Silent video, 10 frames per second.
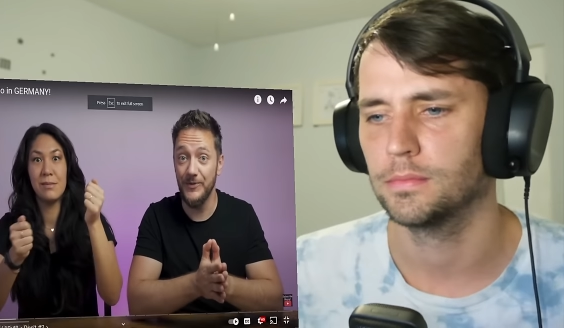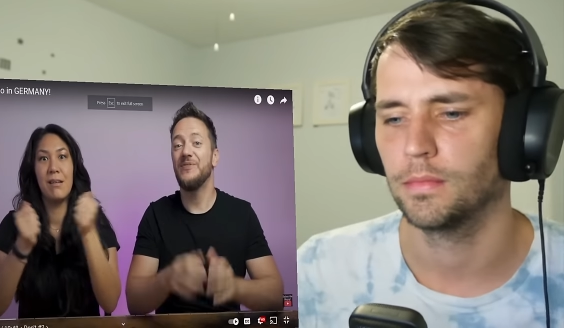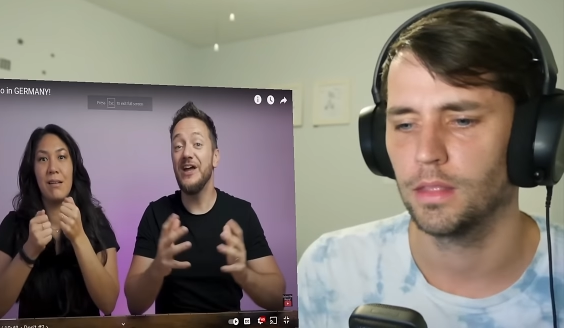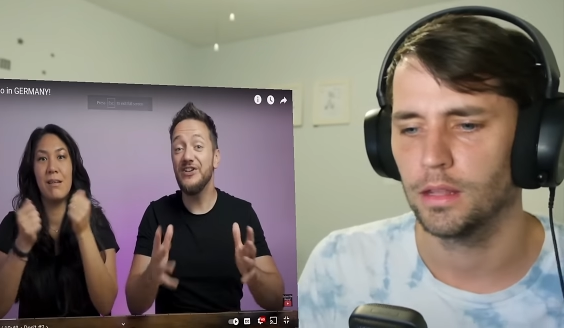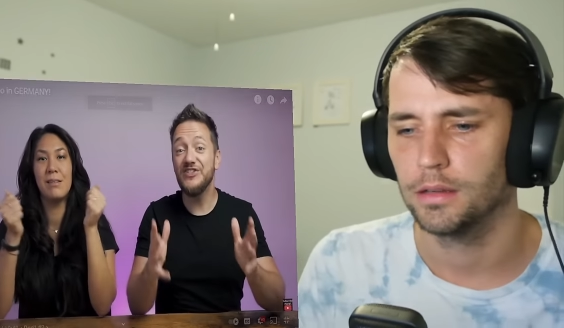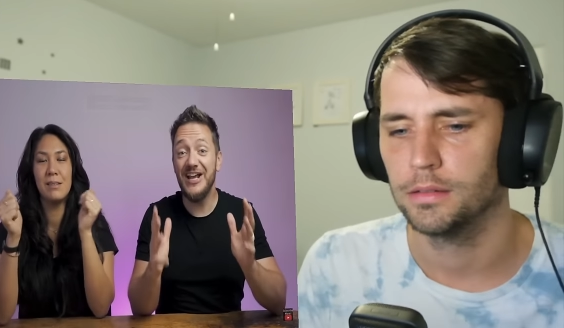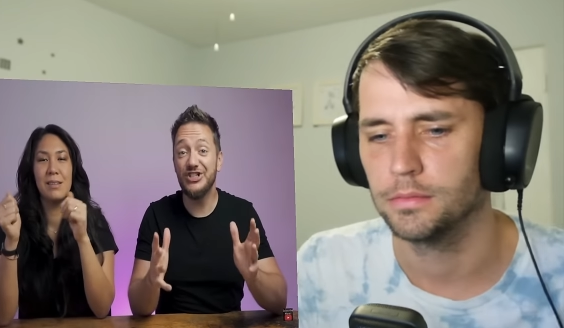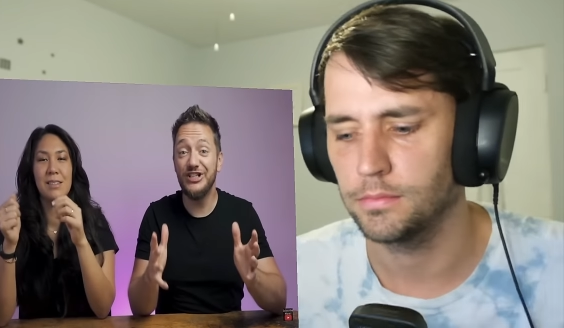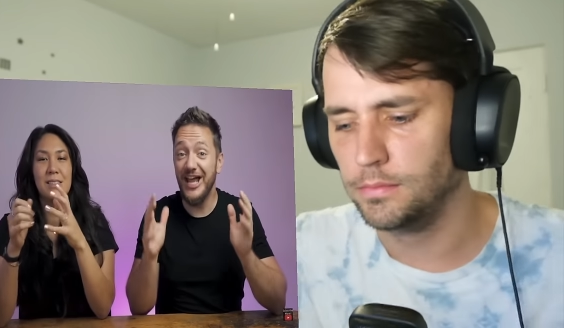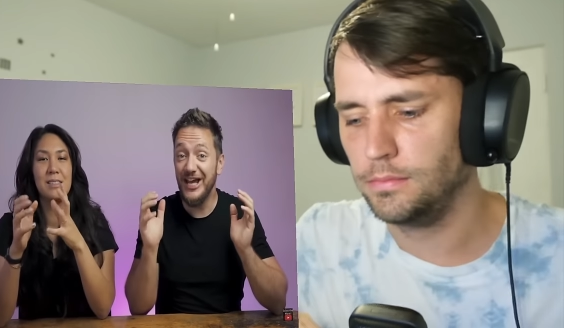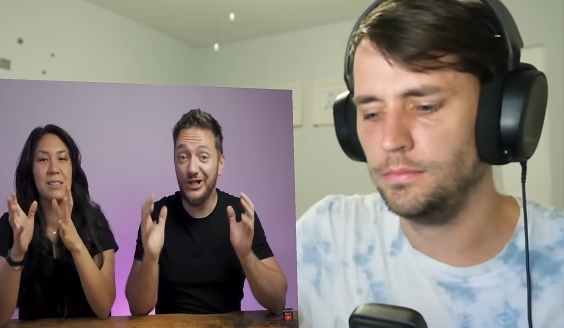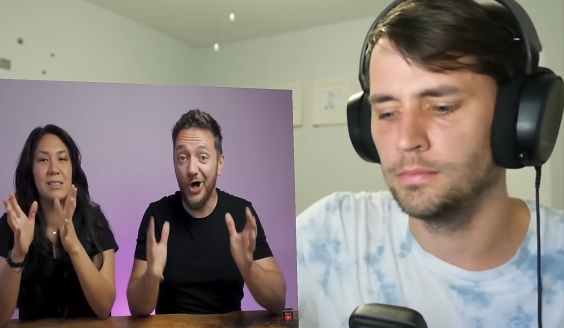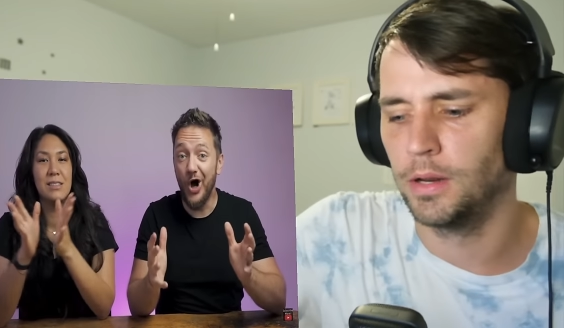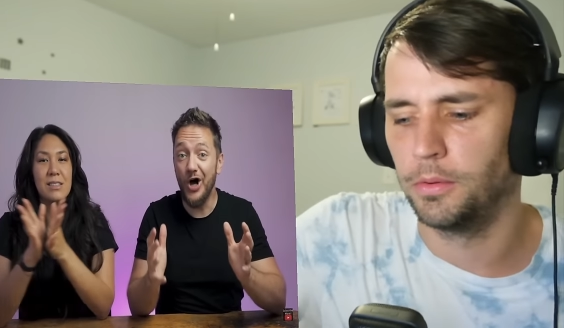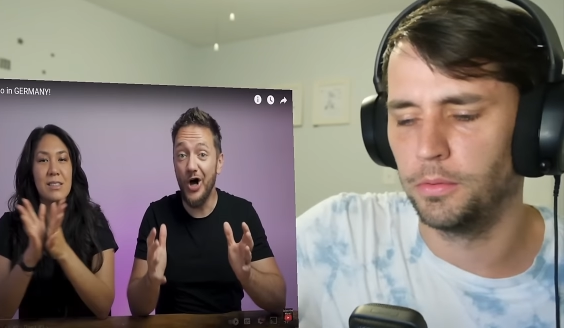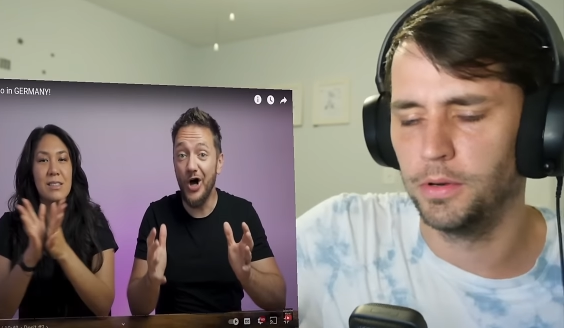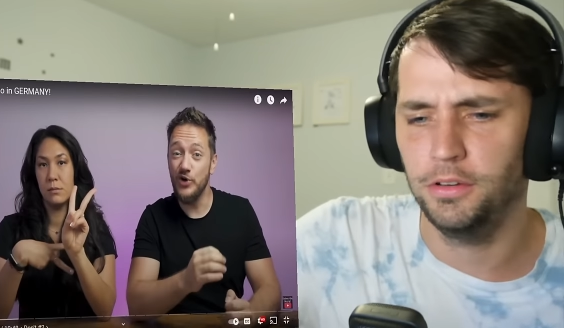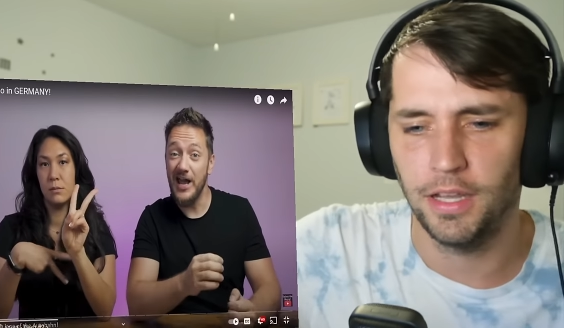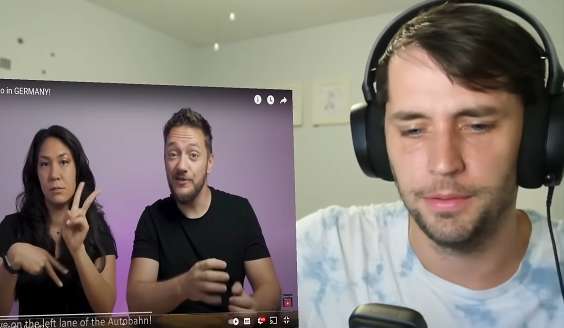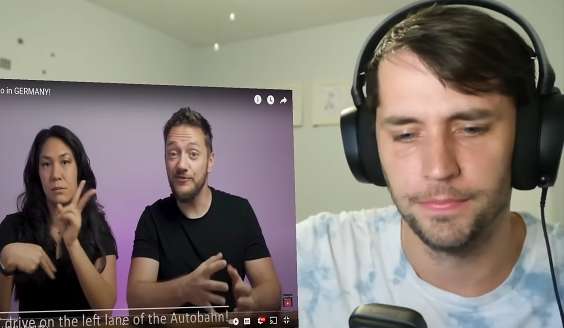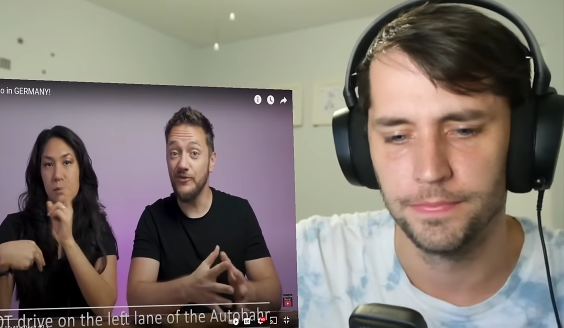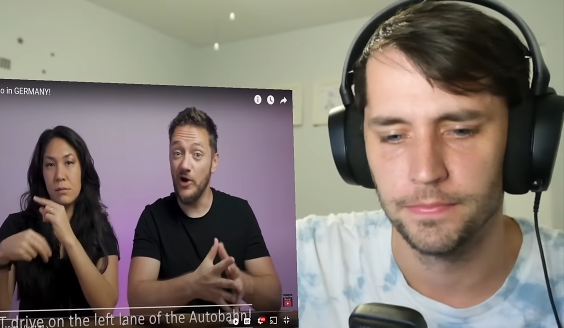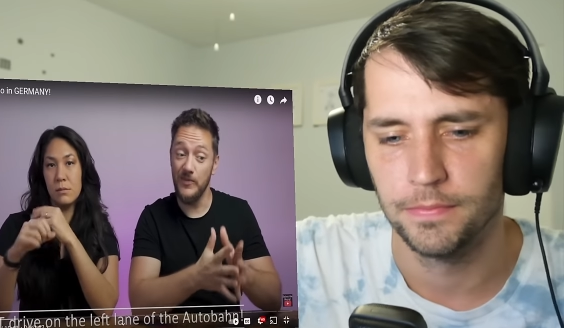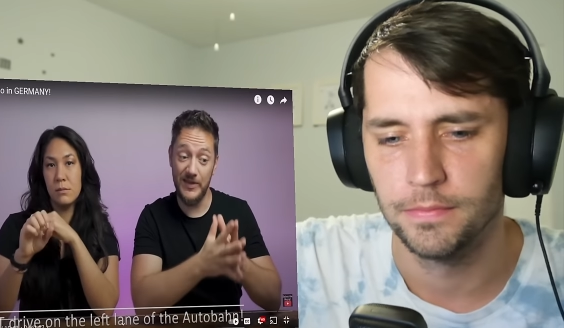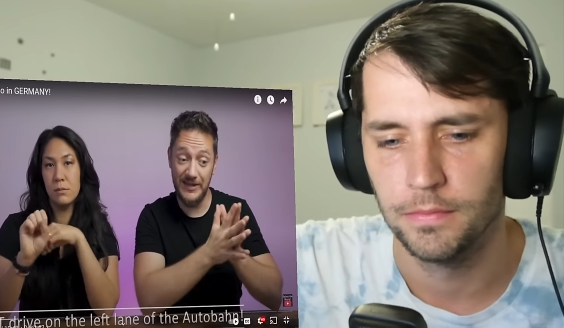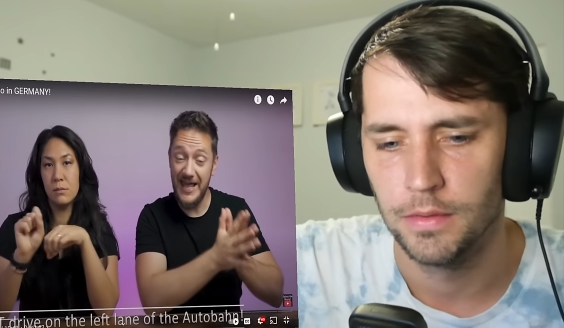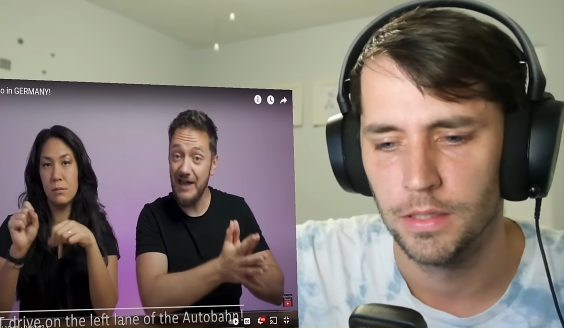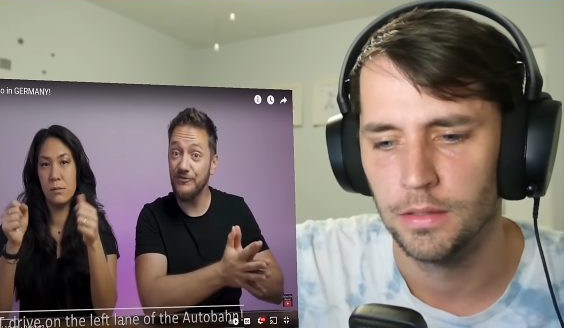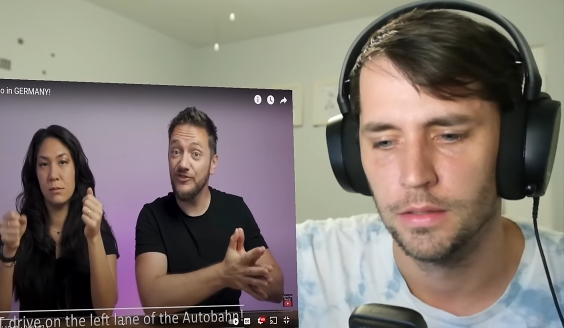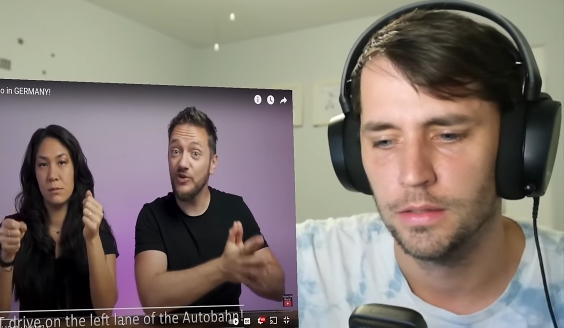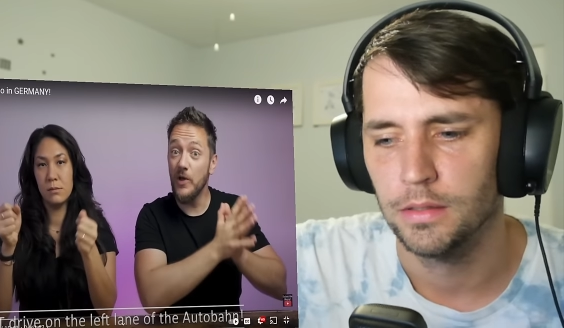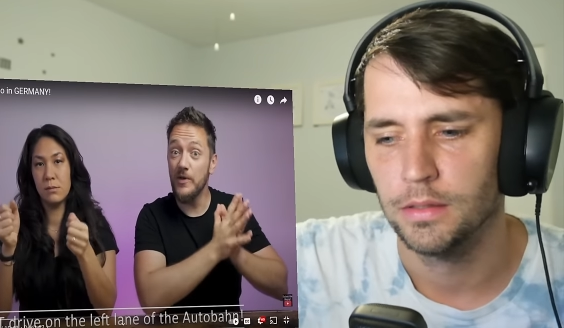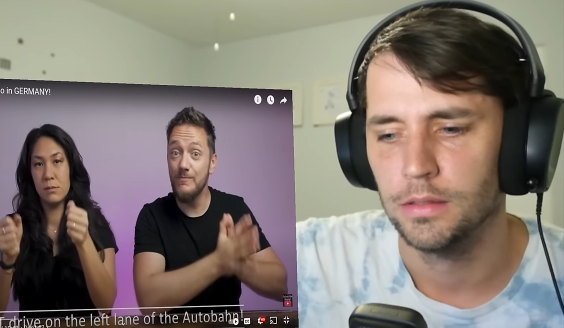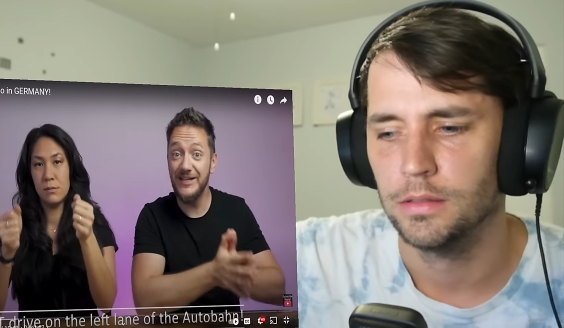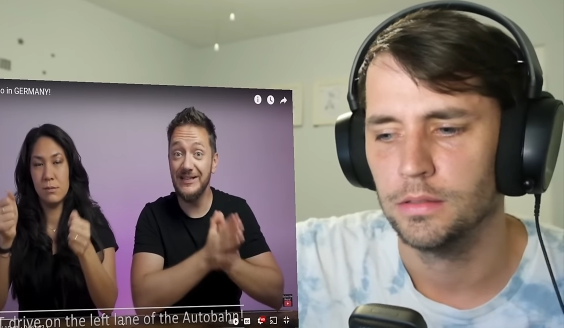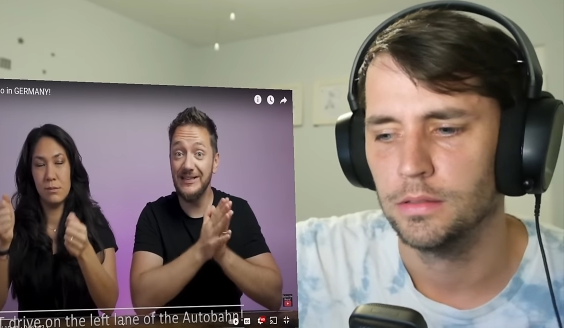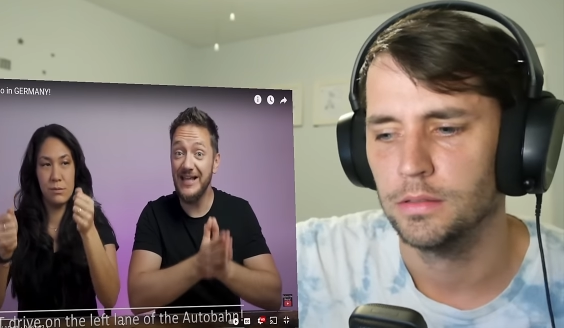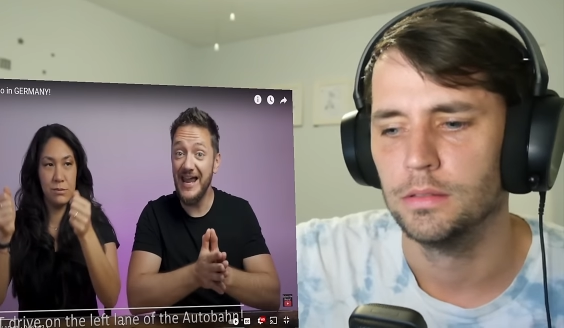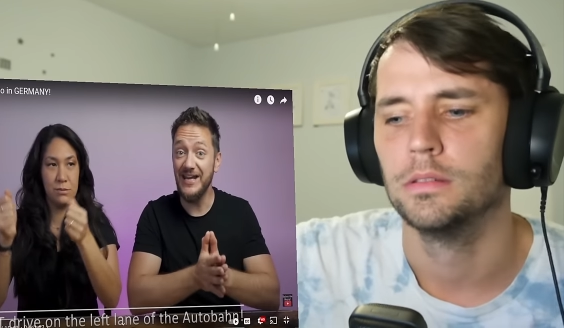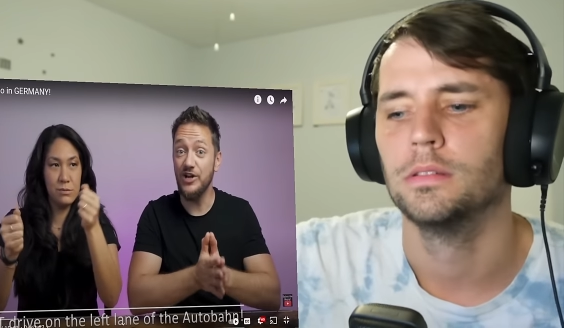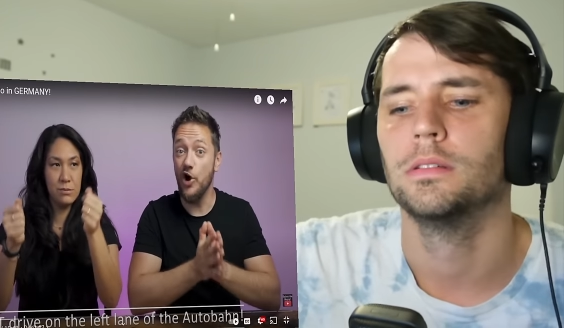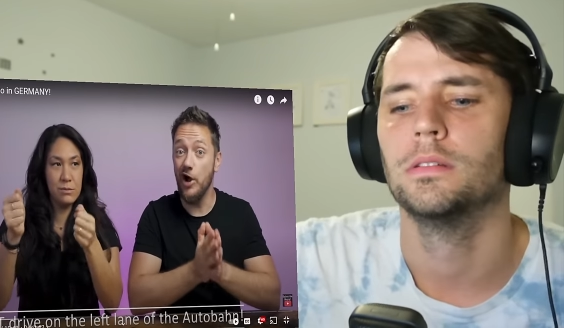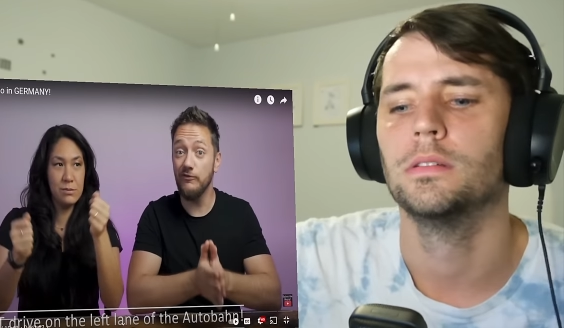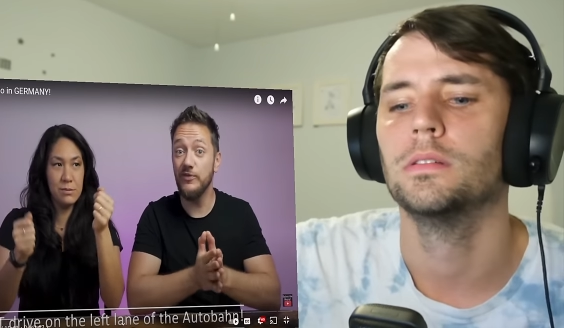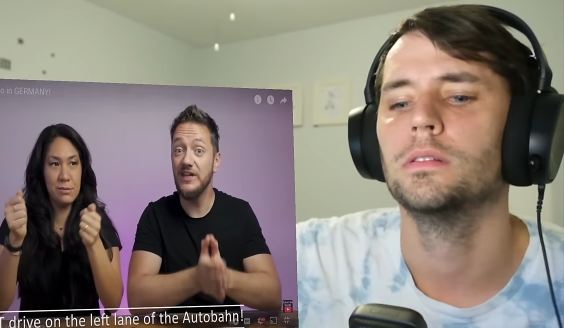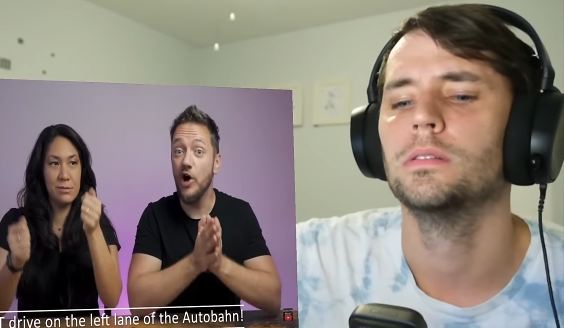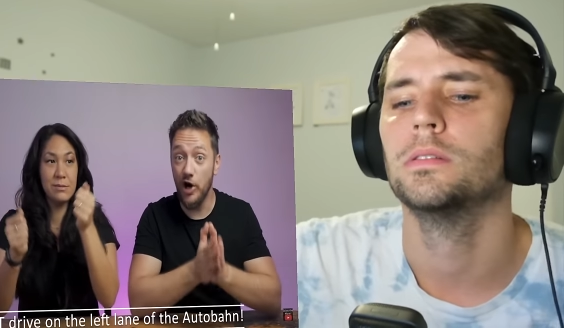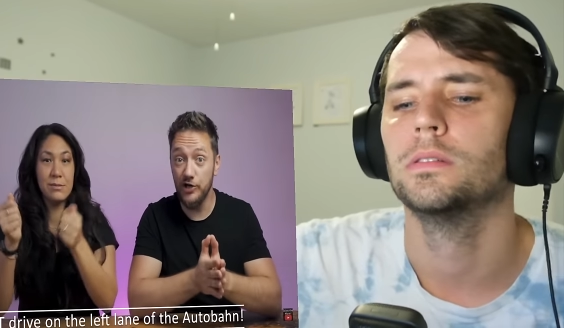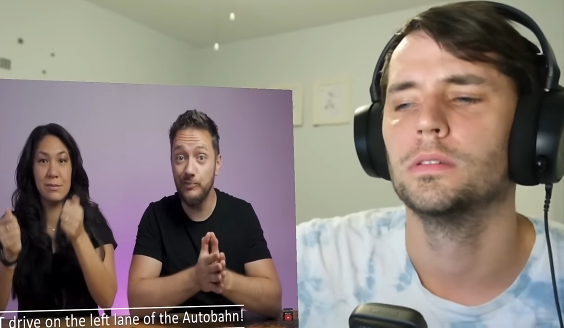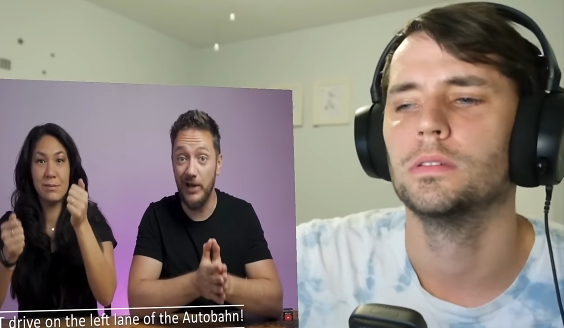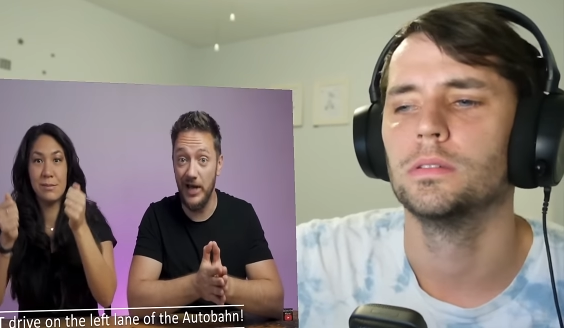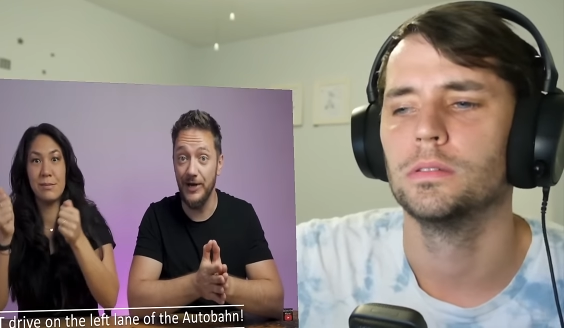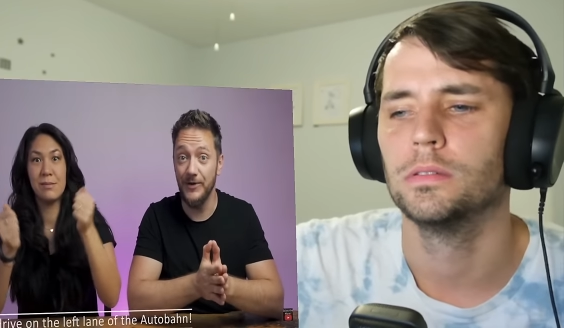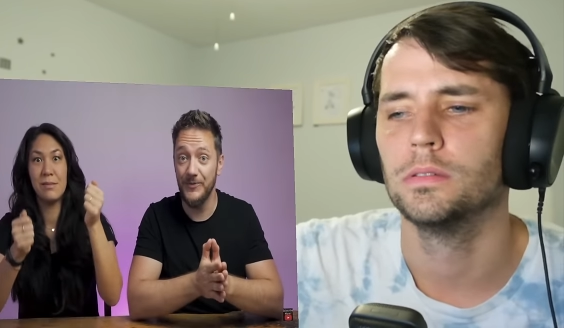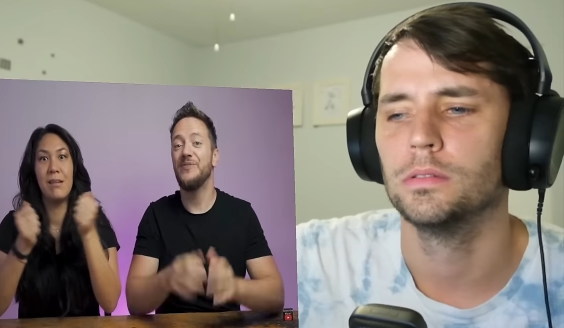Speaker 1: There's actually a long drive on the left or the middle lane of the Autobahn.